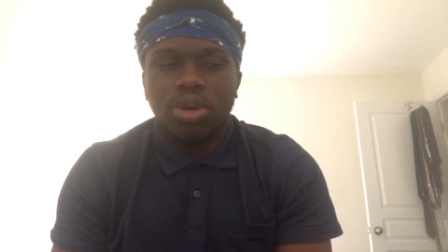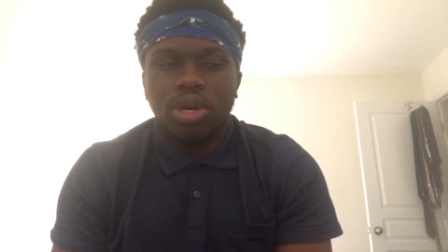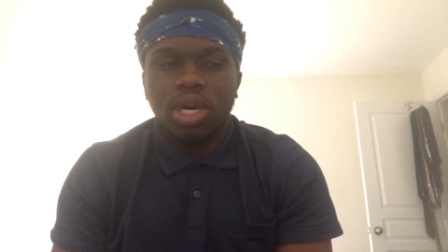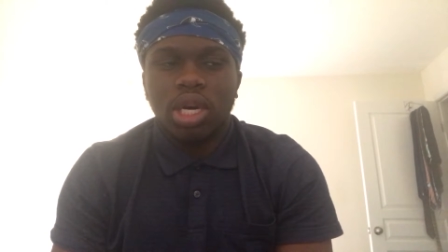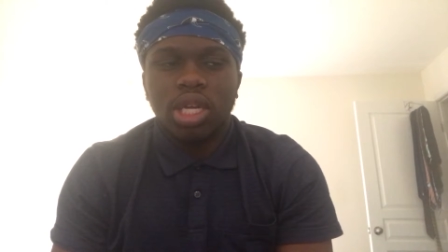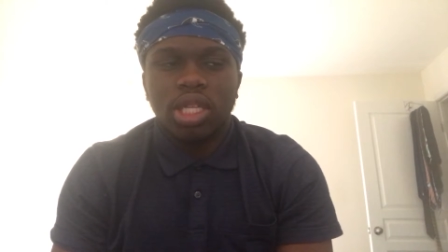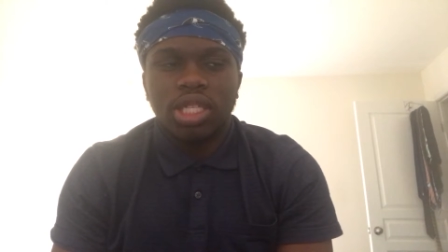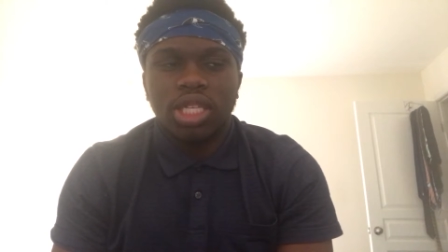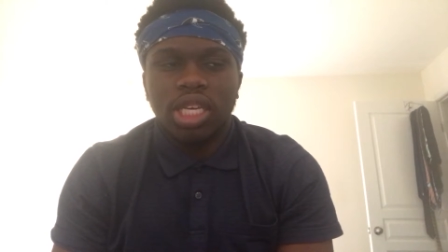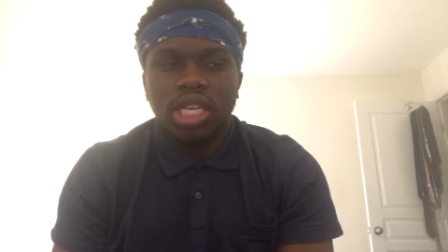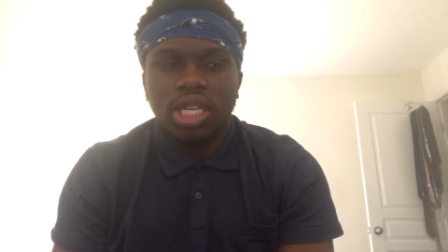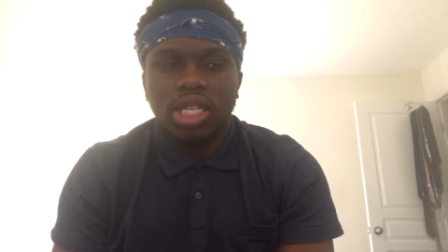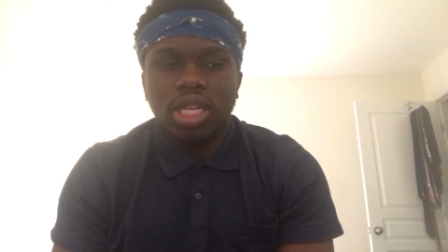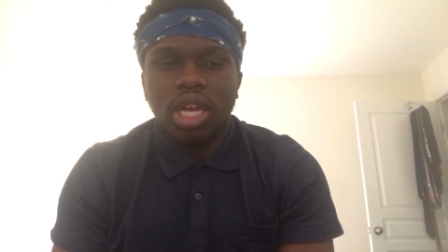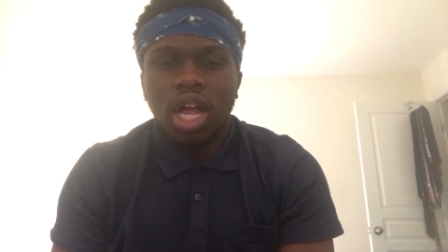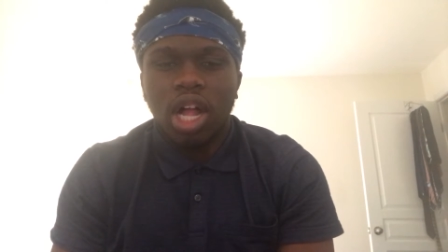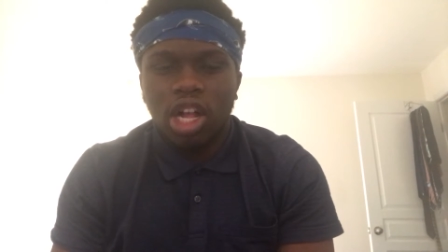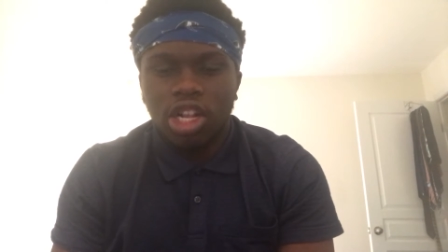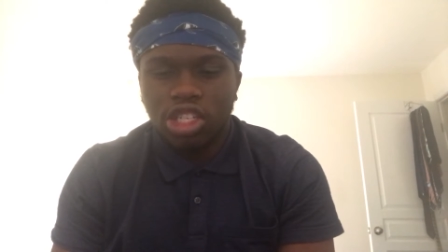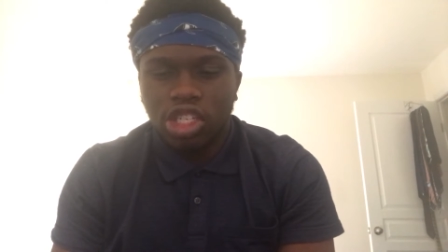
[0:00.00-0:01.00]
a
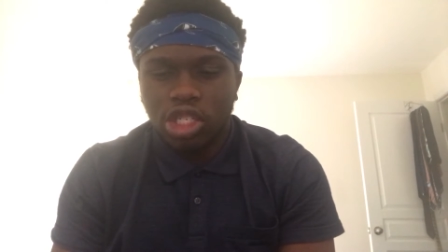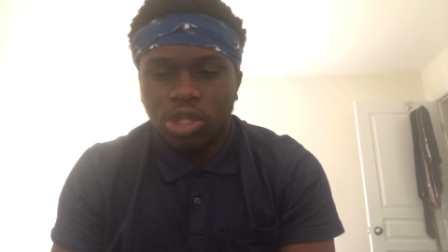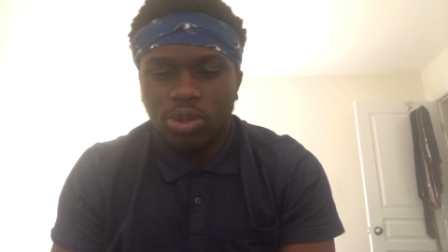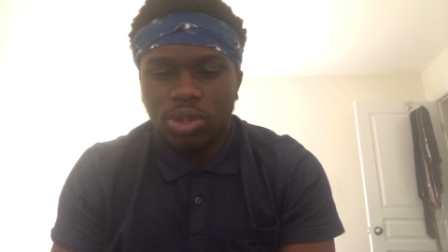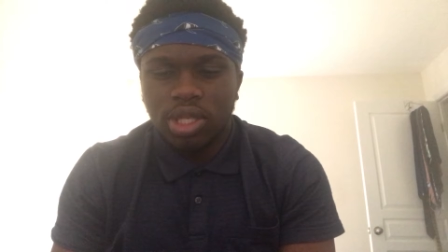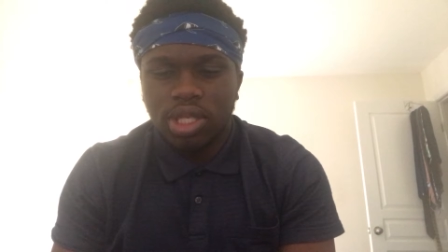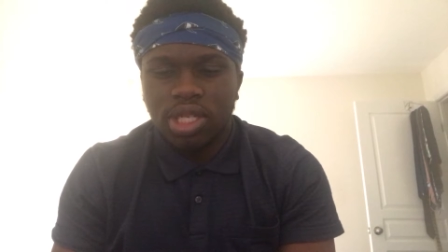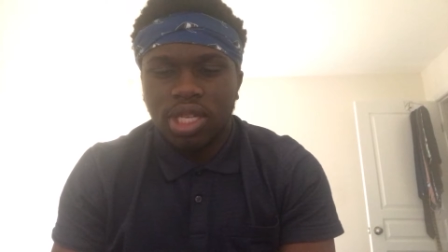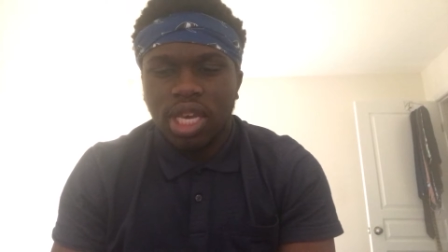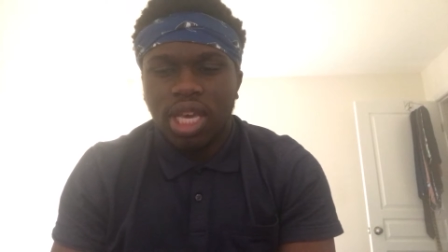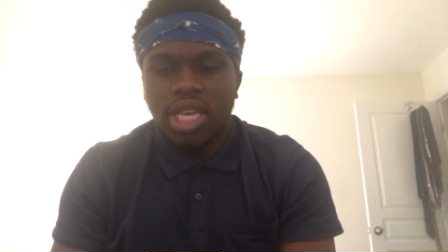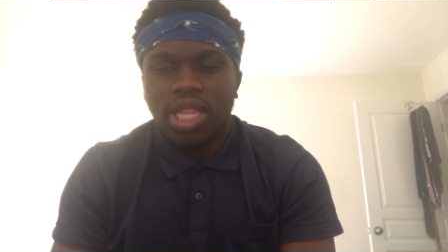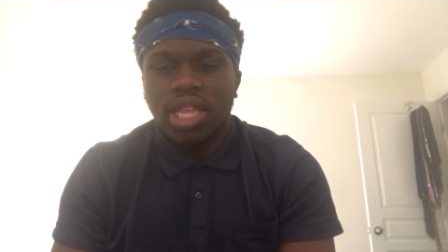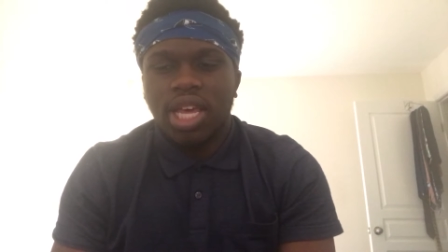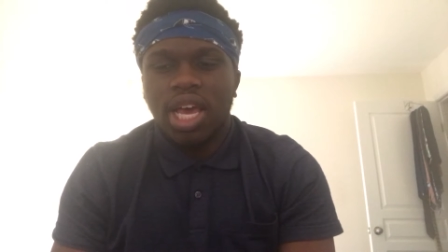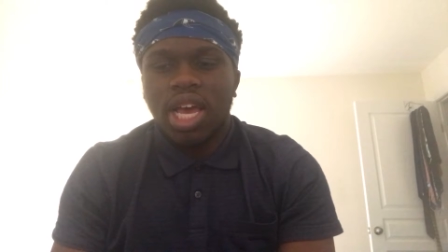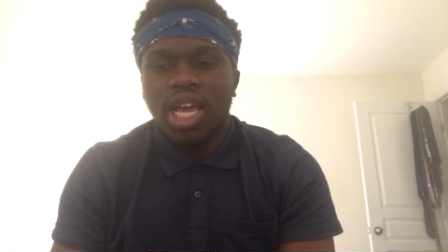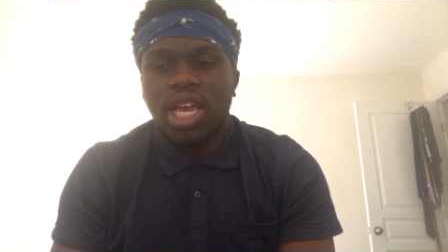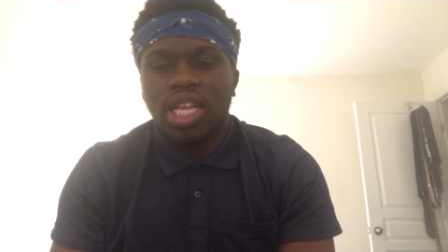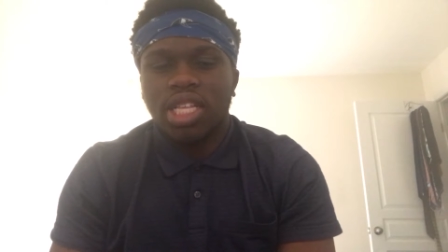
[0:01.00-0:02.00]
deontologist would say
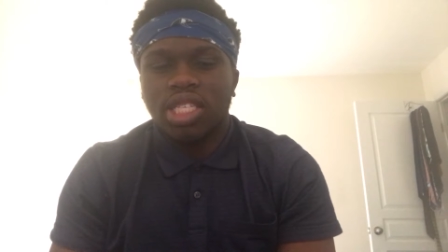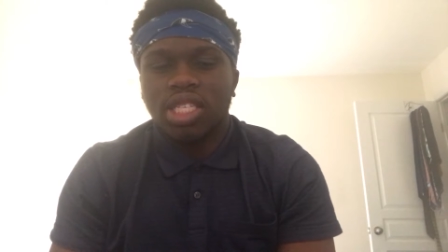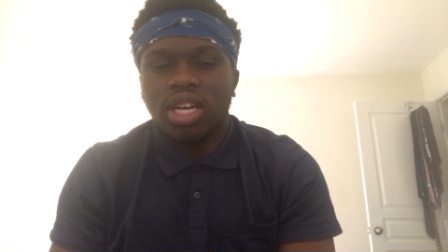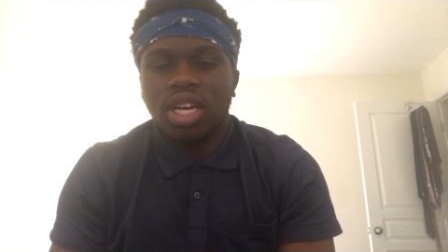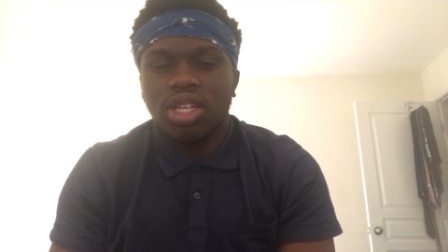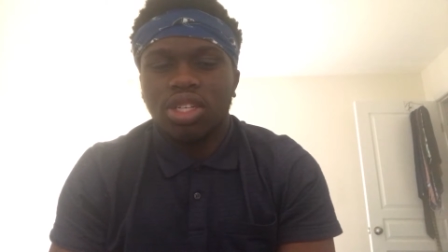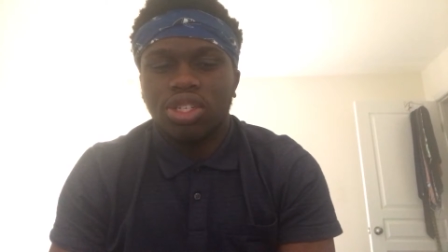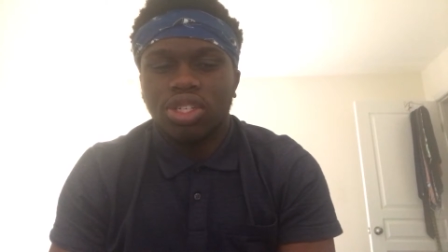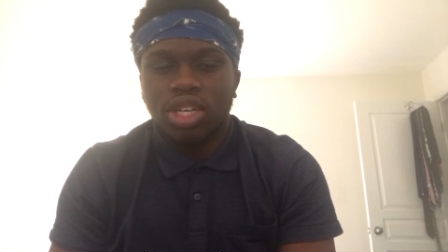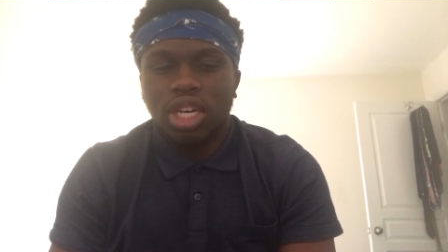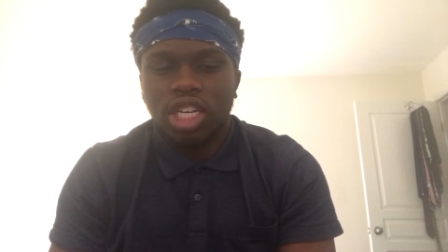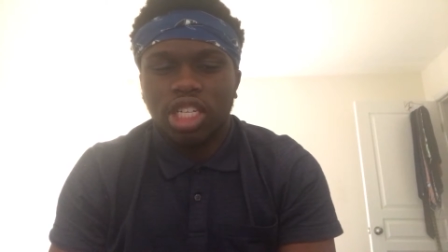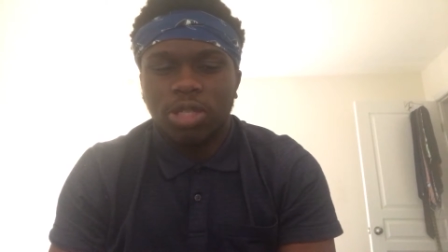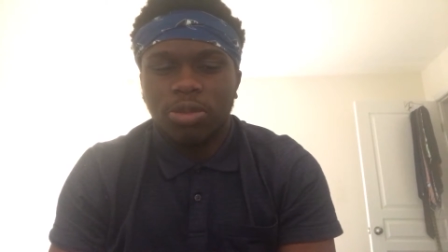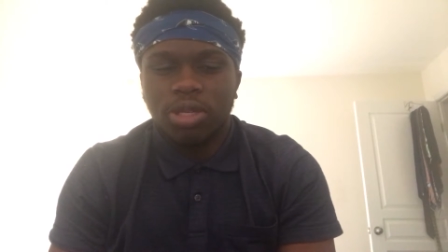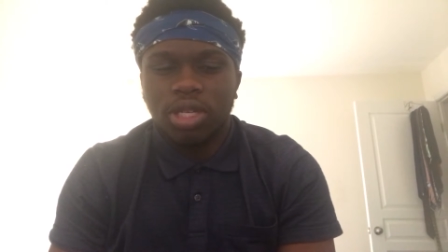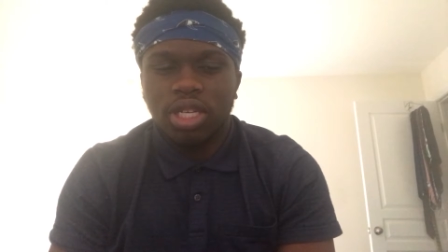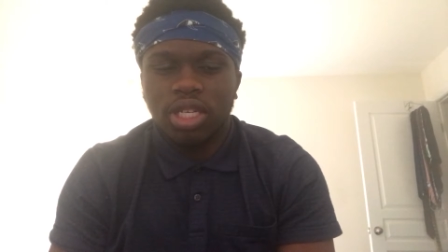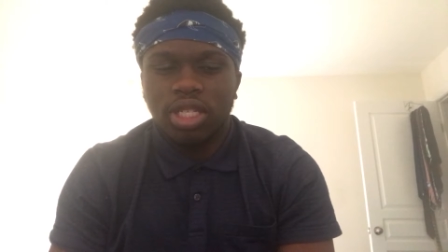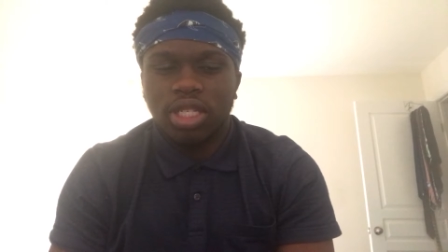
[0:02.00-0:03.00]
that it's
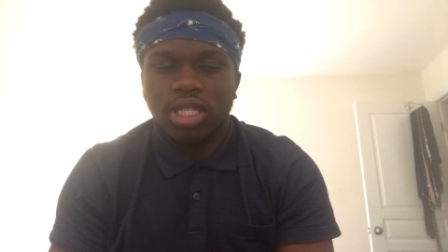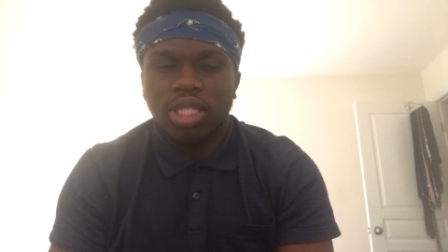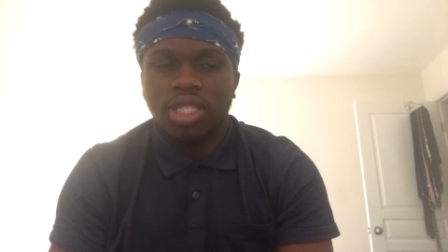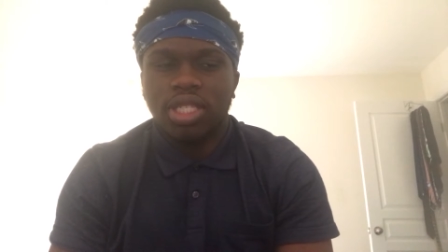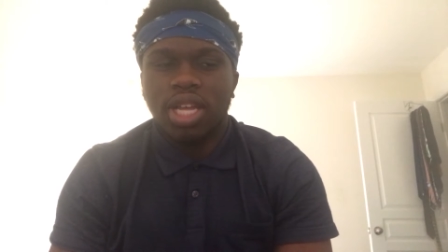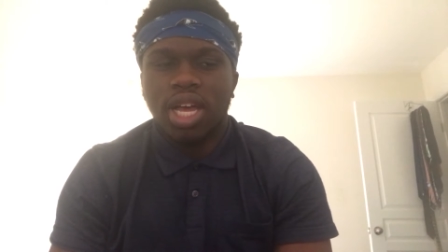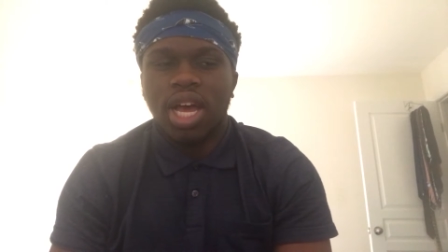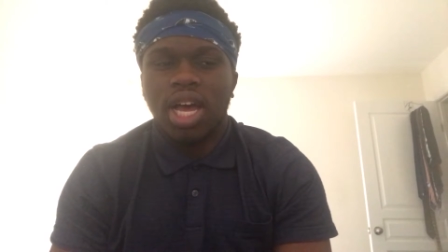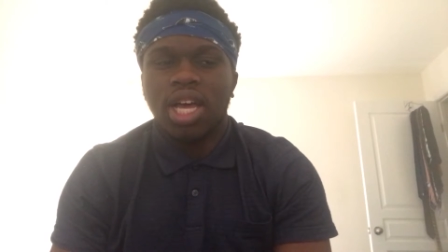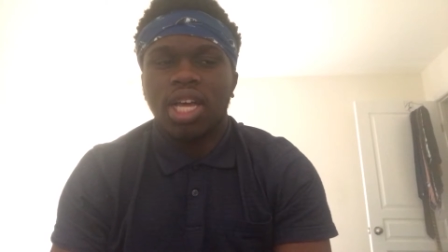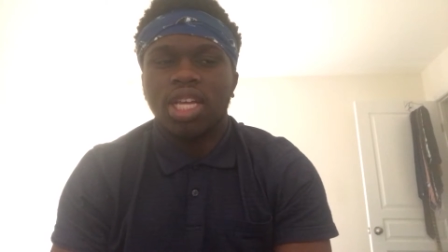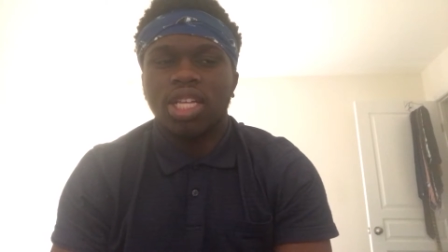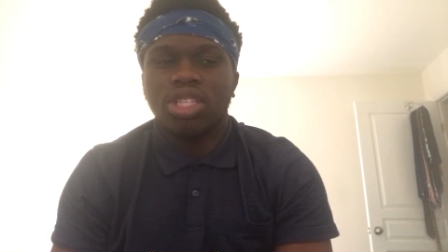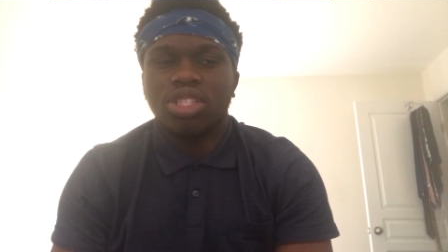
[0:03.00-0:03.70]
unjust because it's not,